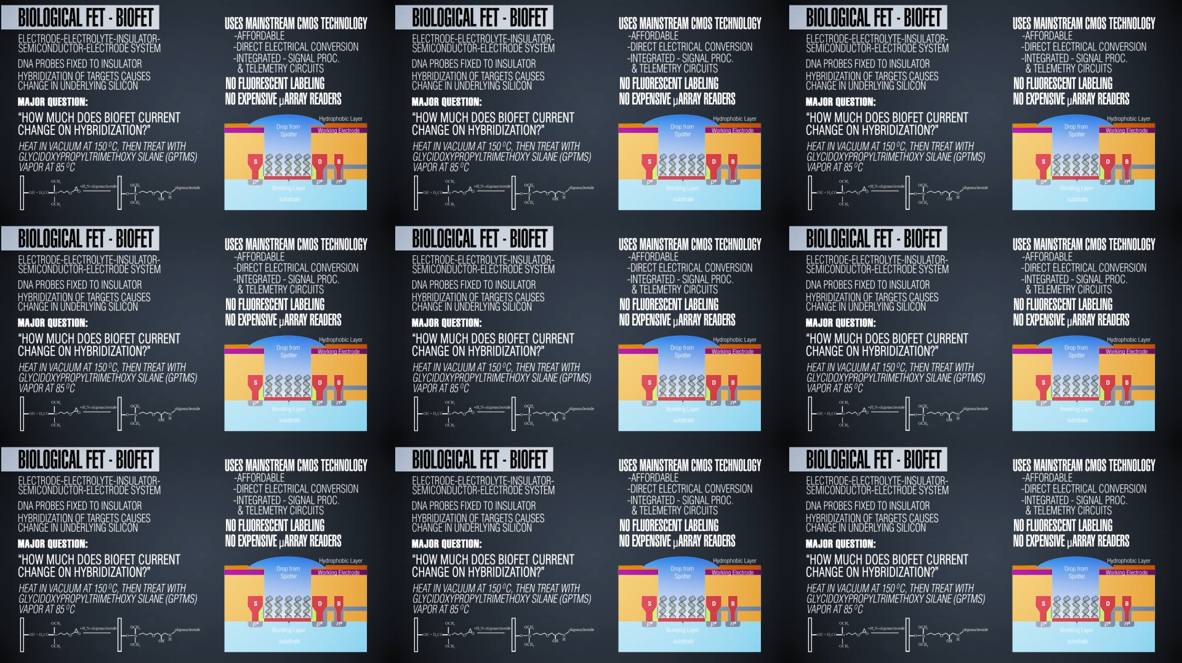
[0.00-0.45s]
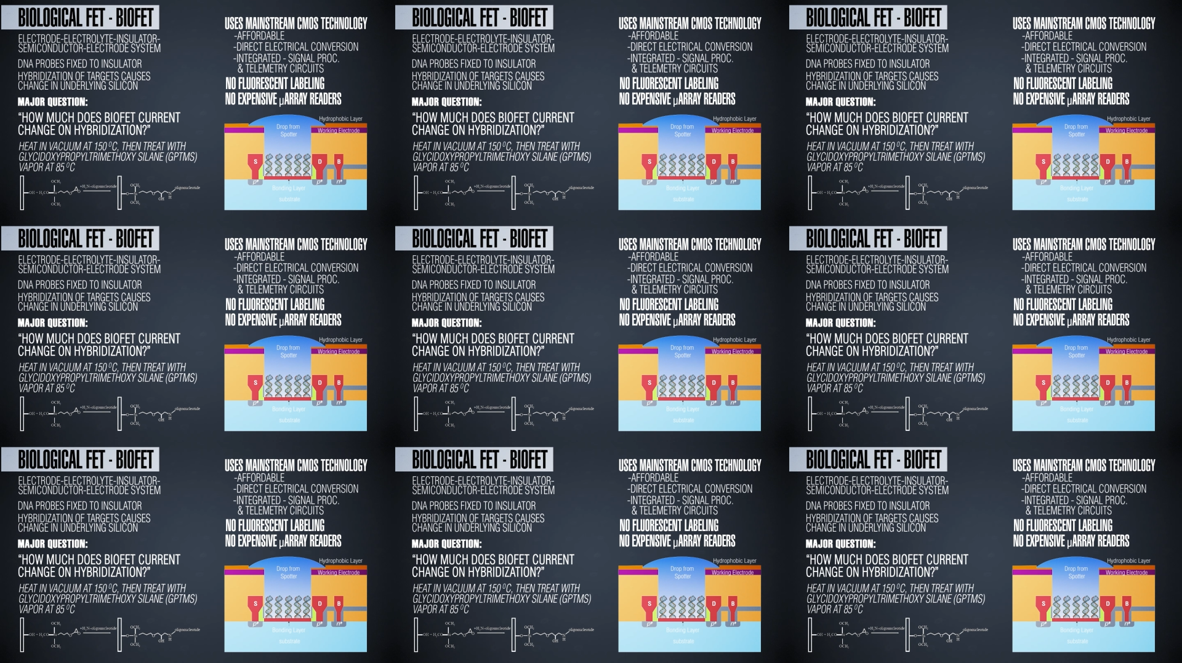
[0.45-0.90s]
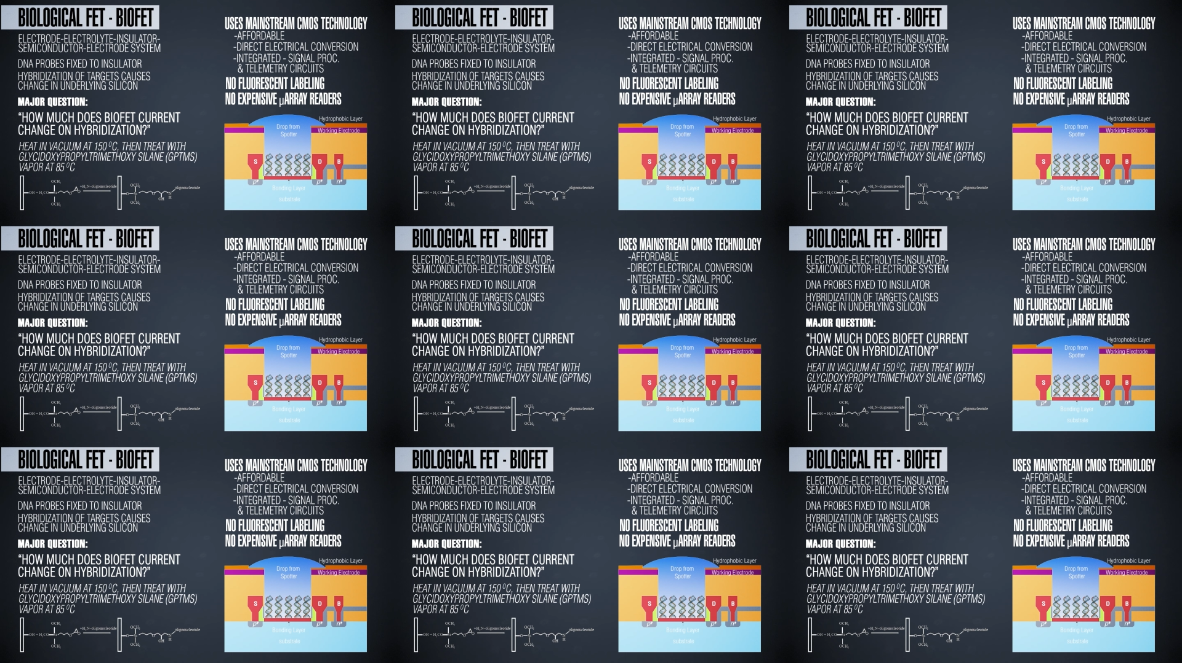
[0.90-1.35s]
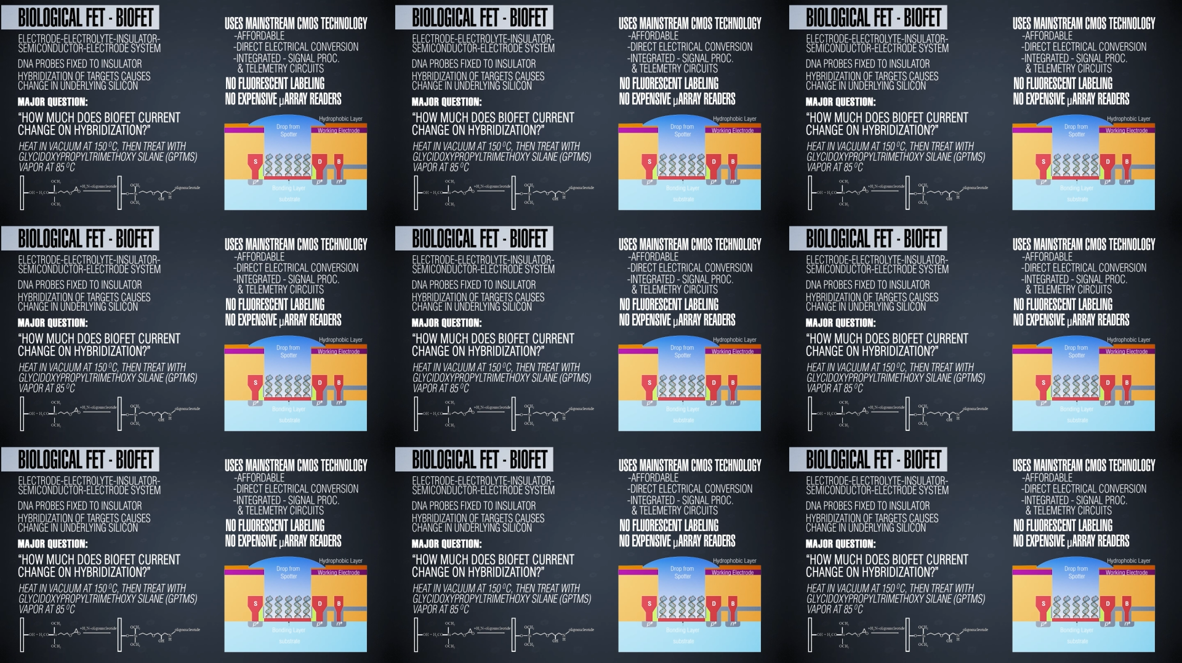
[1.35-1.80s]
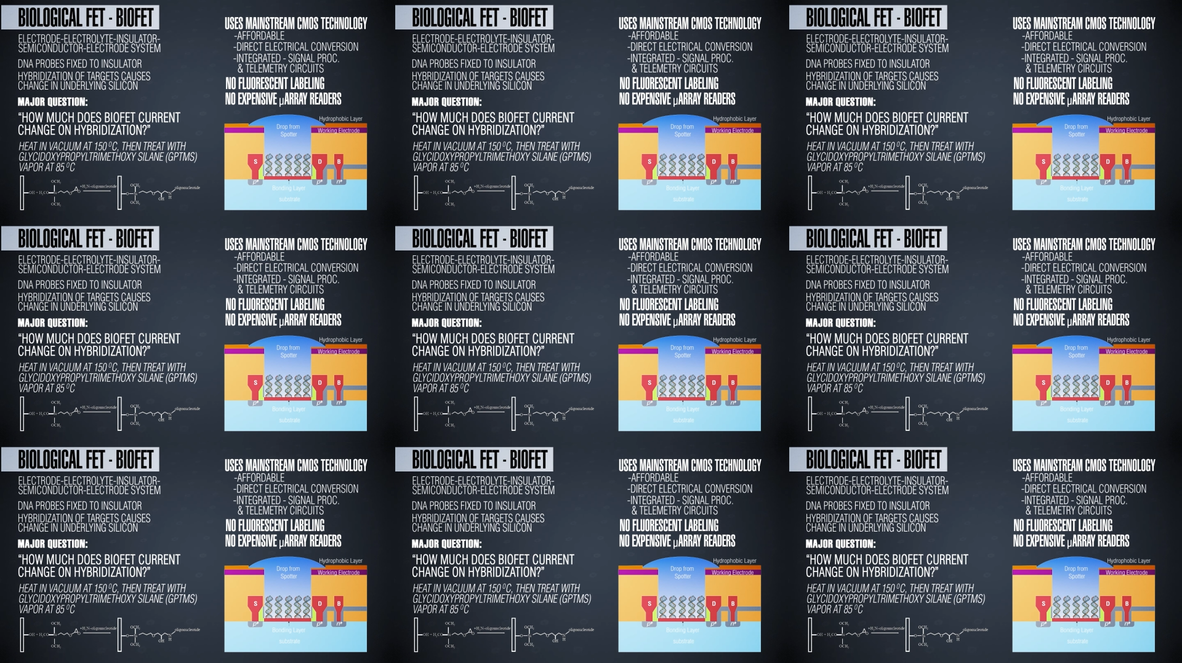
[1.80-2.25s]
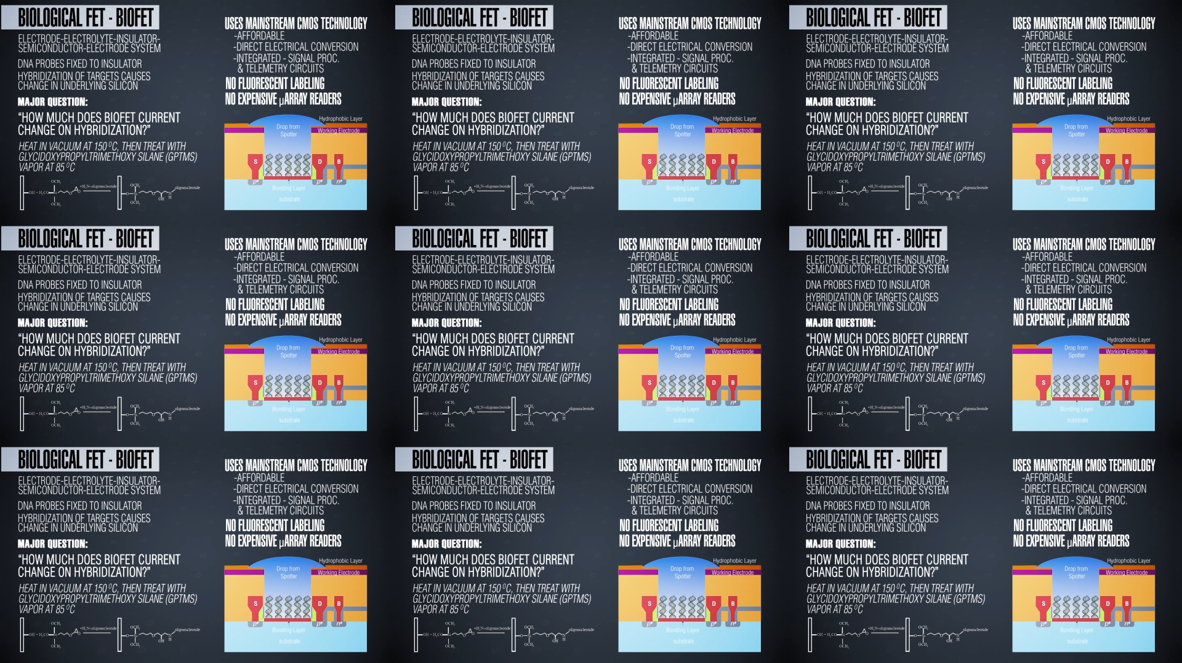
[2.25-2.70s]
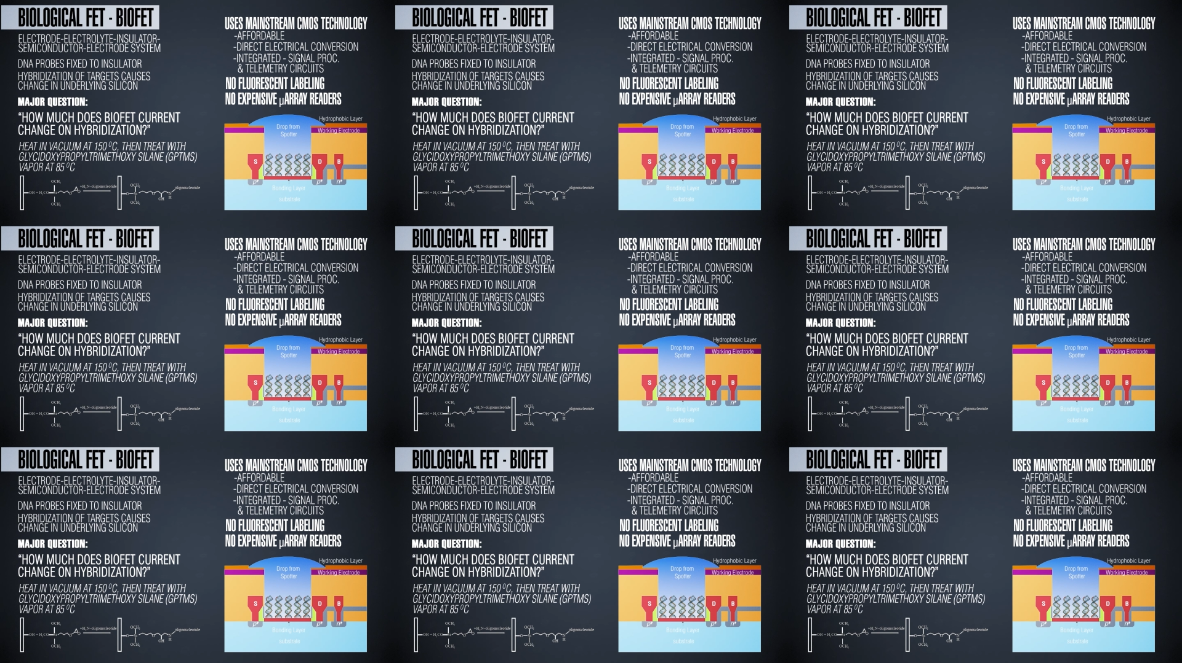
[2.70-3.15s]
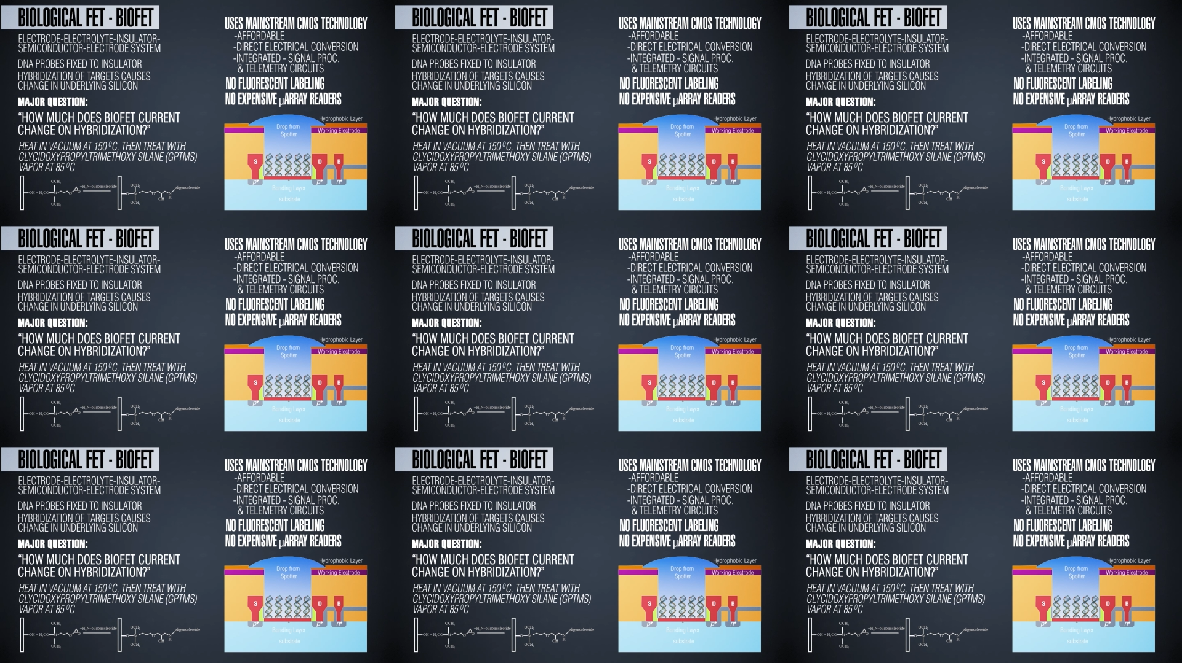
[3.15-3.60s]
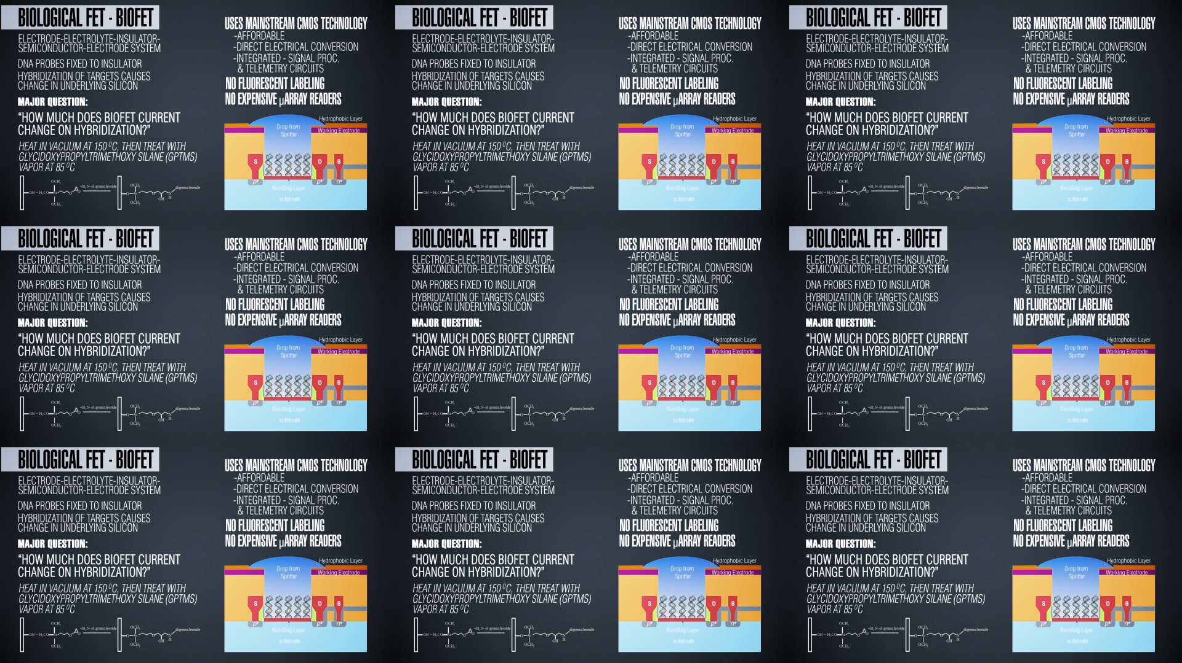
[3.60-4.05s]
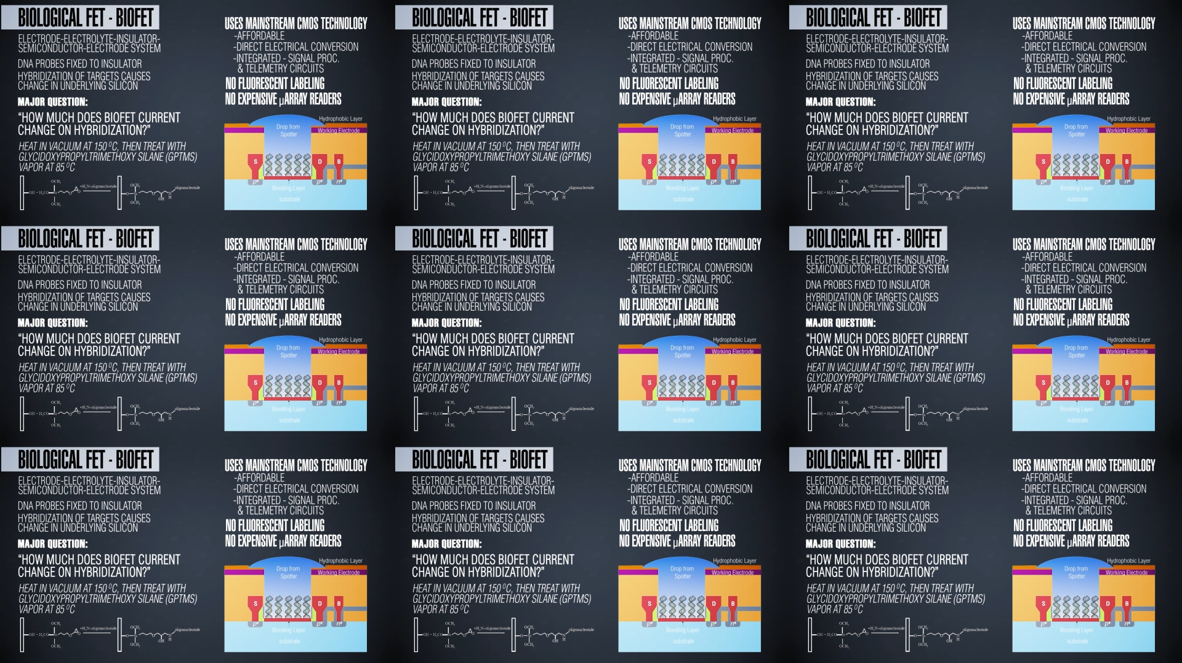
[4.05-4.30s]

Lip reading: No face is visible, so there are no lips to read.